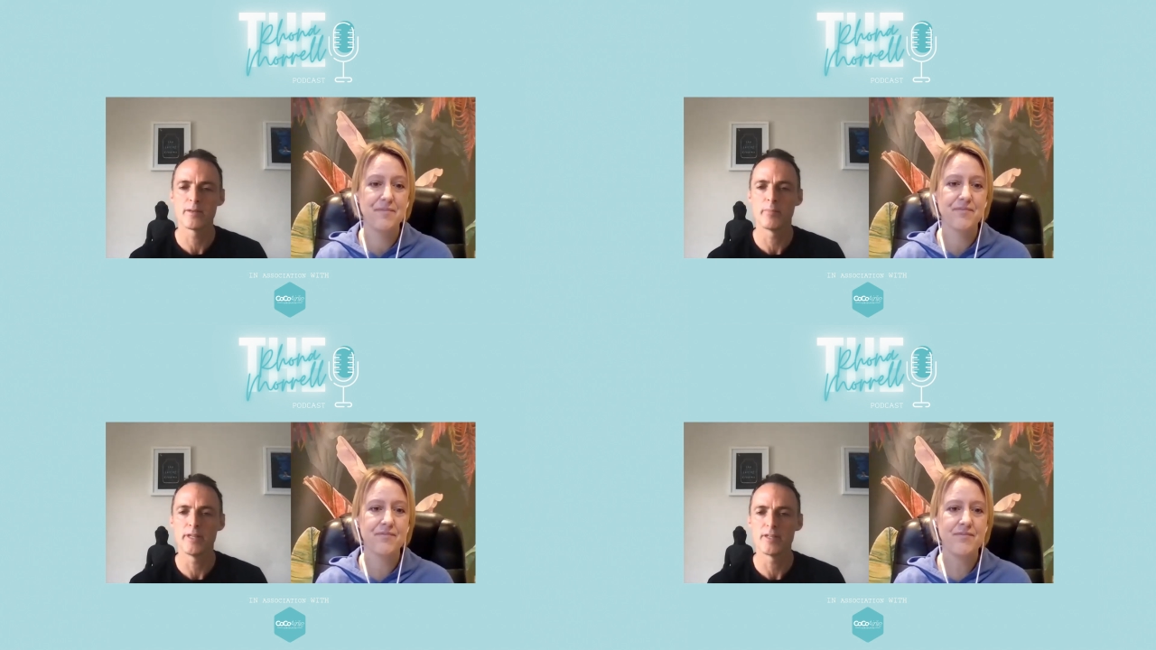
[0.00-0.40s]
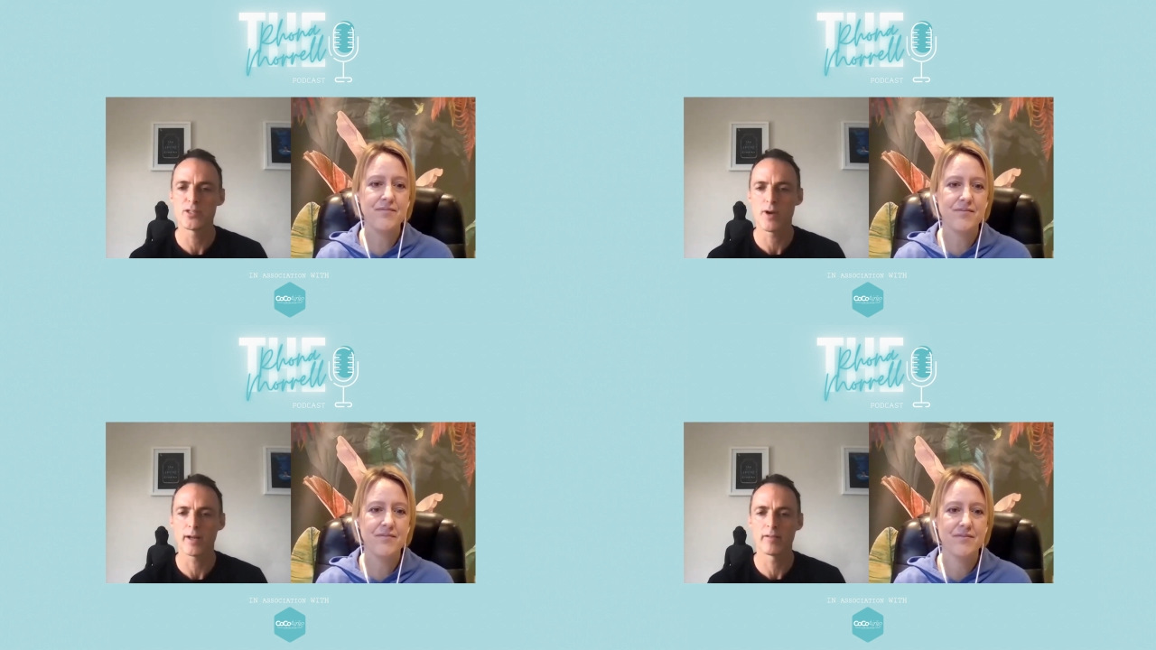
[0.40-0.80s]
Speaker 1: to be
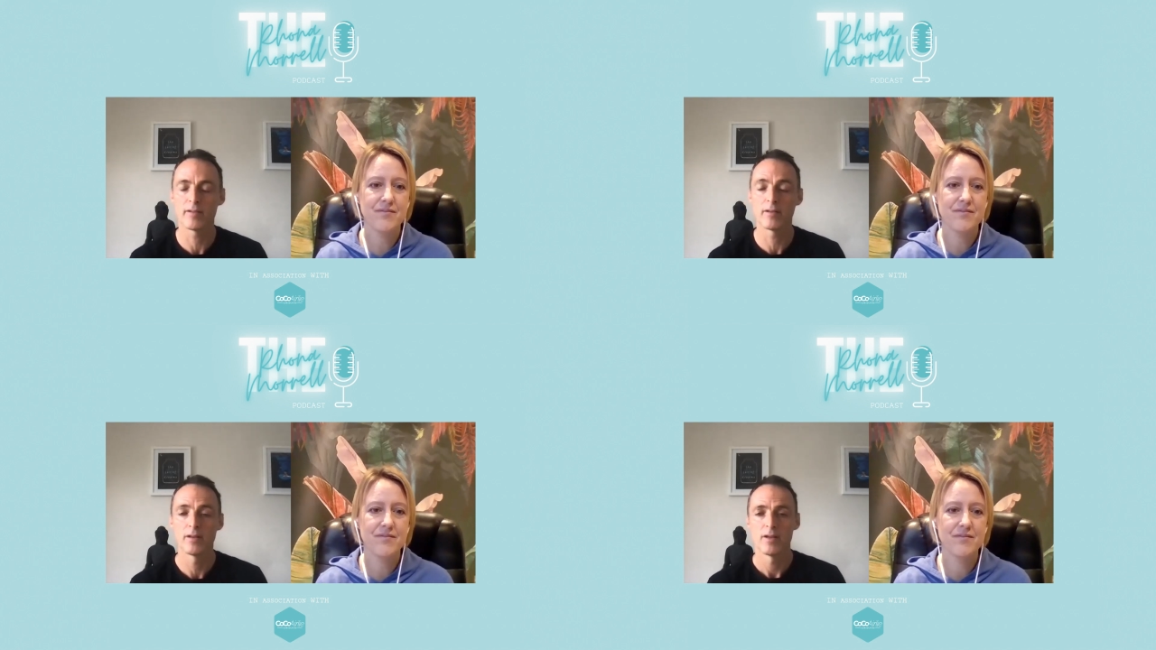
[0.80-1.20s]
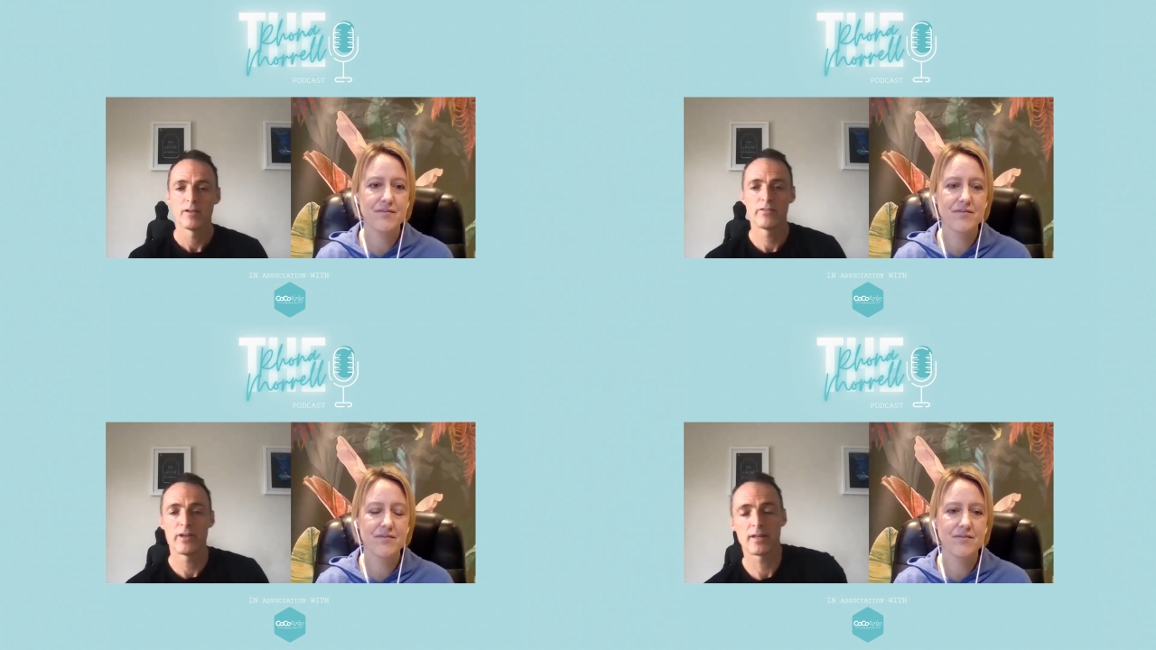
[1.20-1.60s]
distracted.
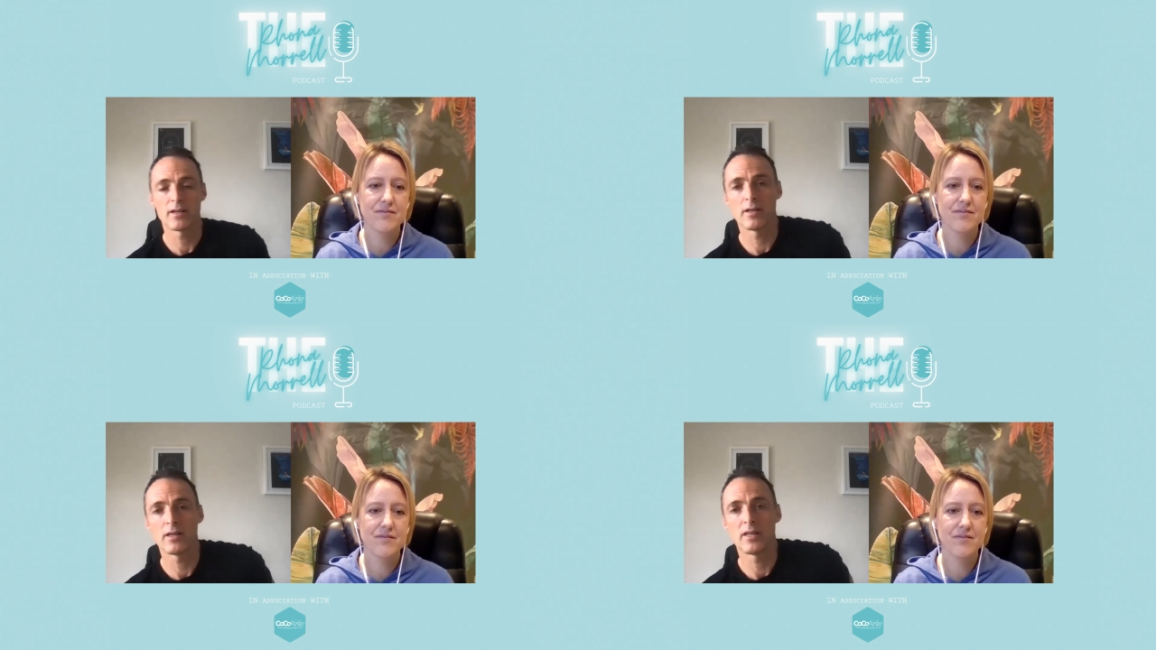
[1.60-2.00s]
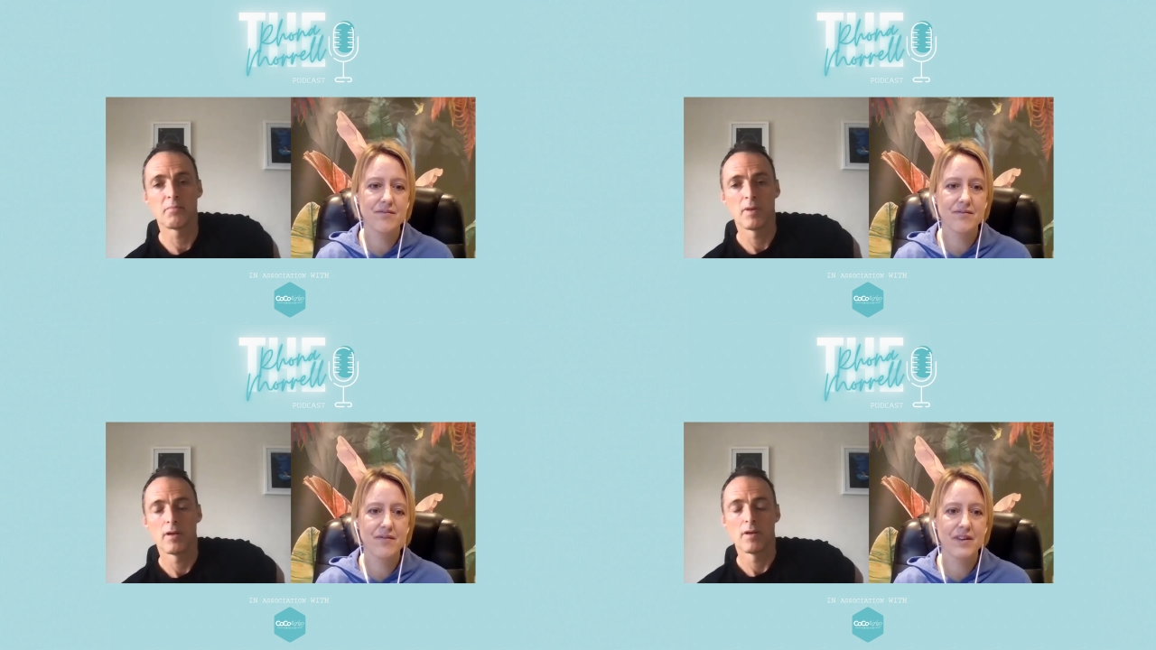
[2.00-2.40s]
Secondly,
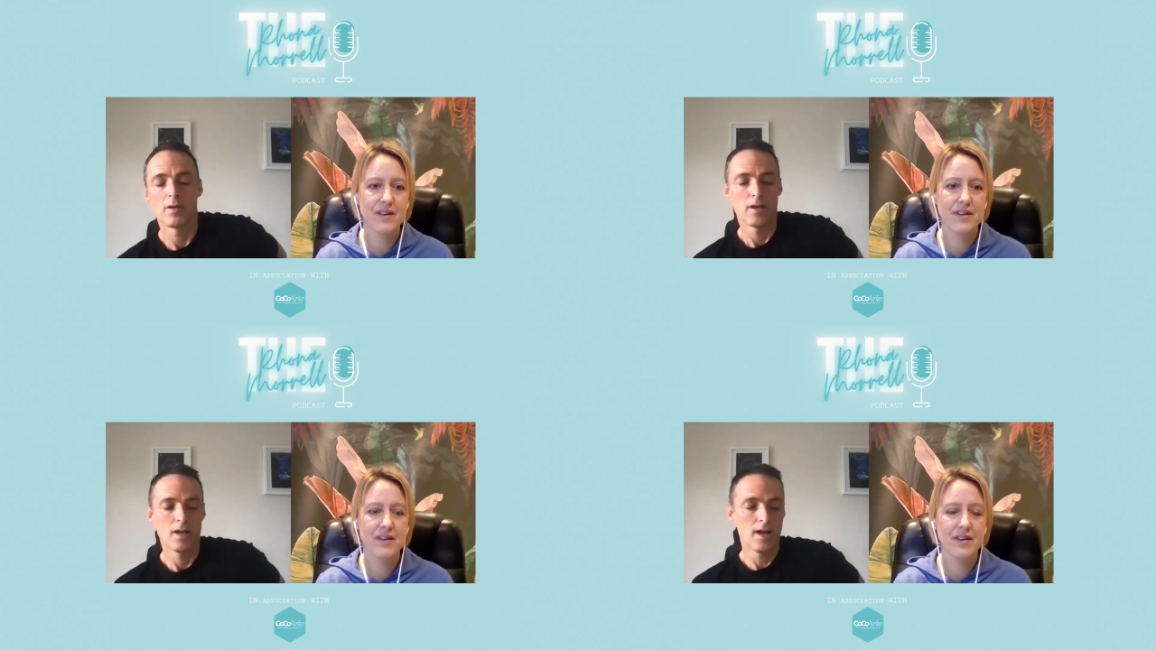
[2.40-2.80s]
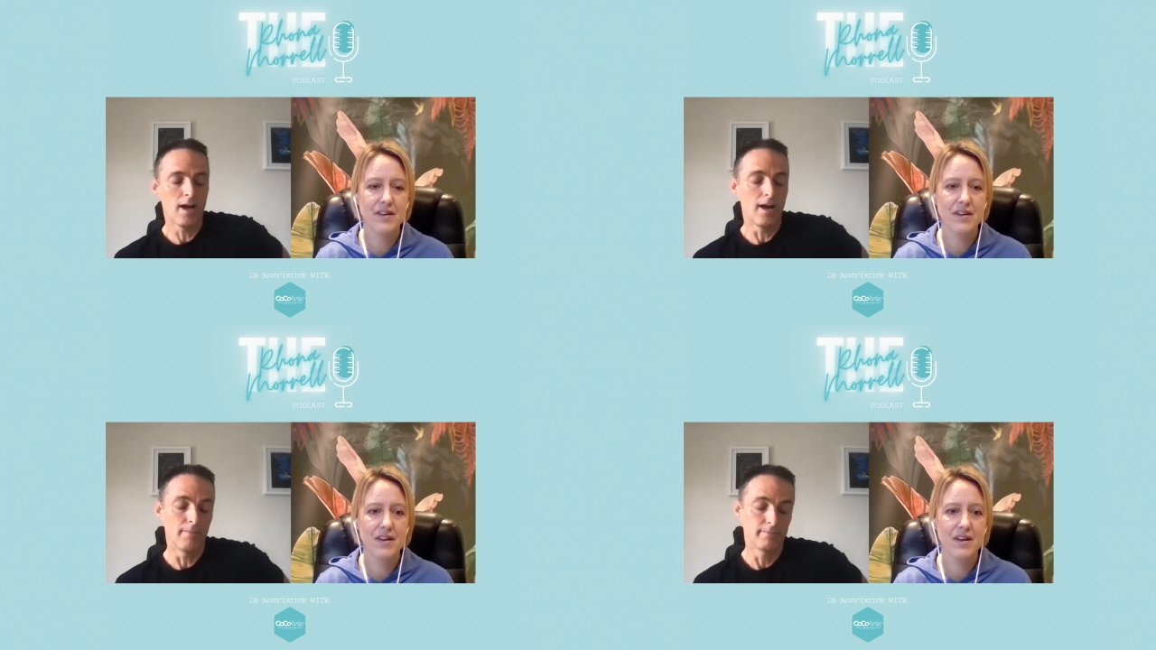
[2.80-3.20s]

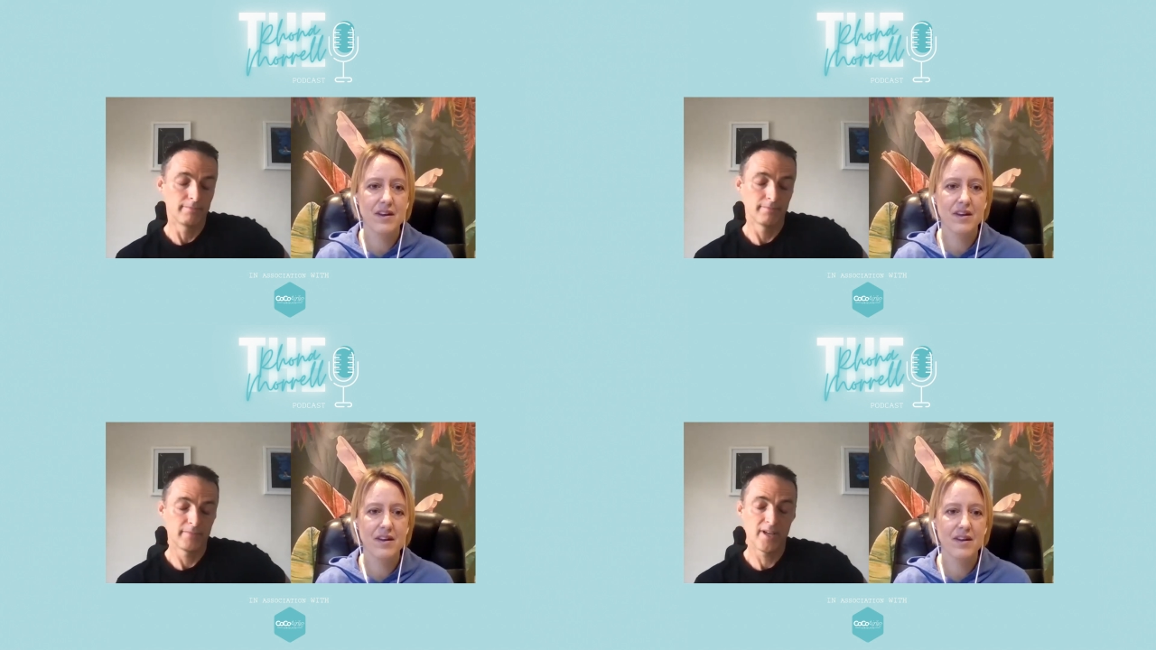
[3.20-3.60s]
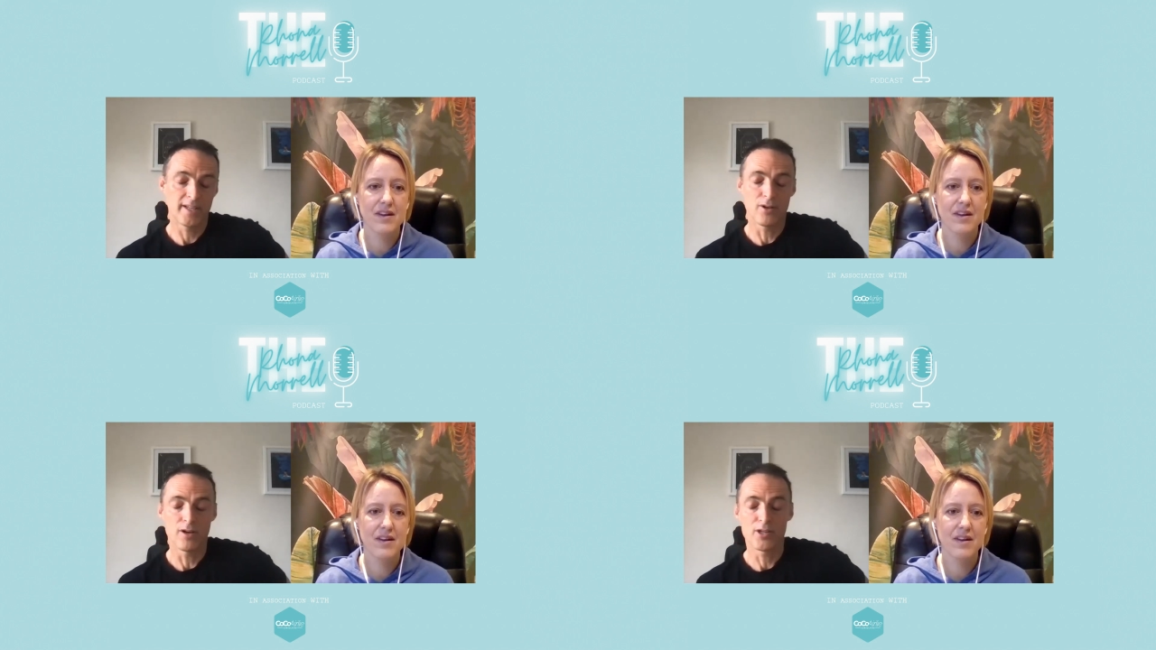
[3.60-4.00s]
um,
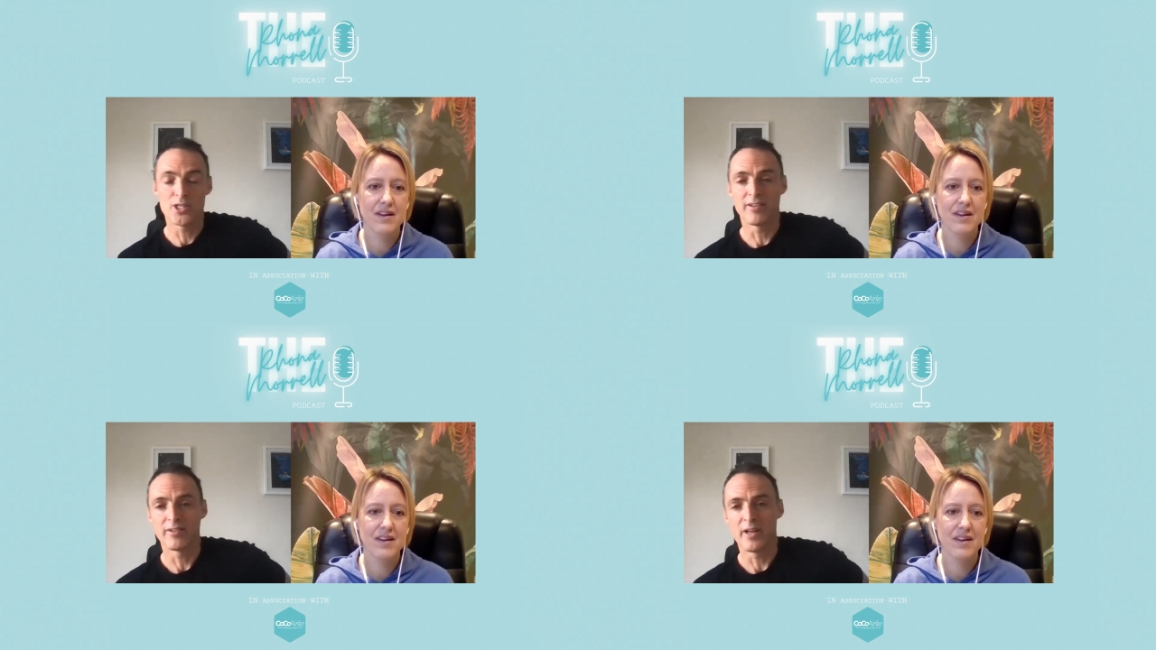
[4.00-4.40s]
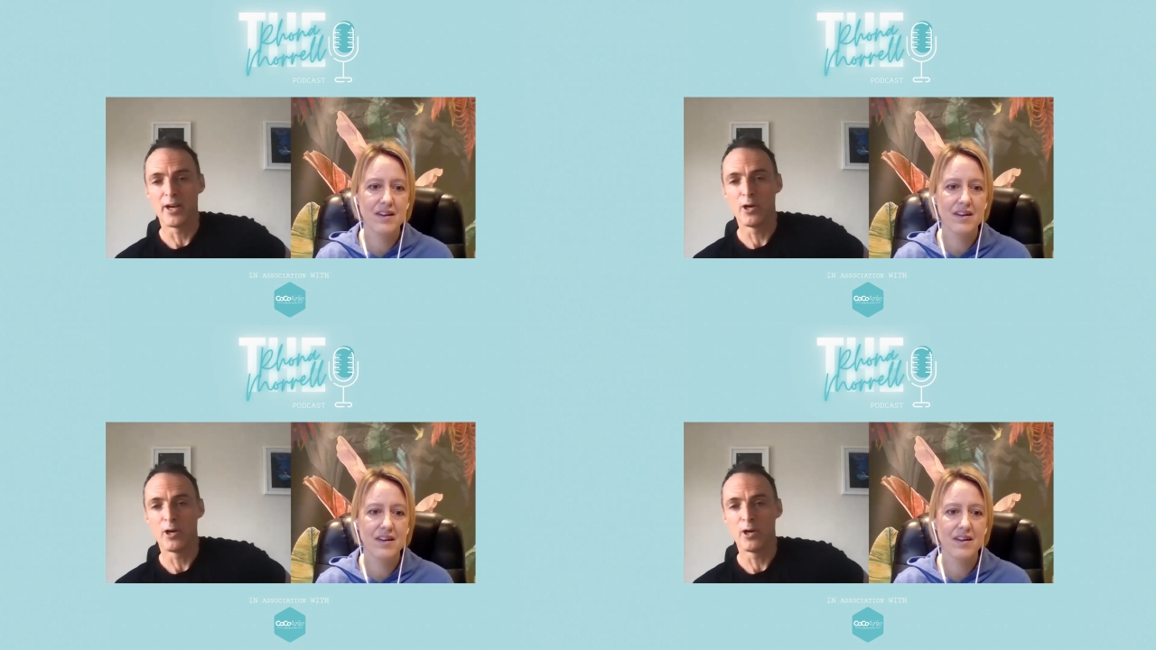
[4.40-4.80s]
technology doesn't help.